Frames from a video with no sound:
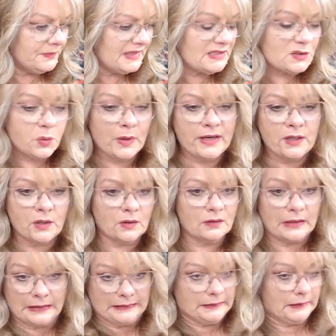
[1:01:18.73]
Twitter.
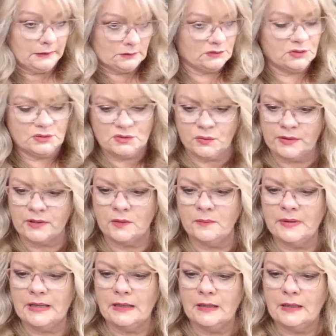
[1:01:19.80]
I don't do Twitter, but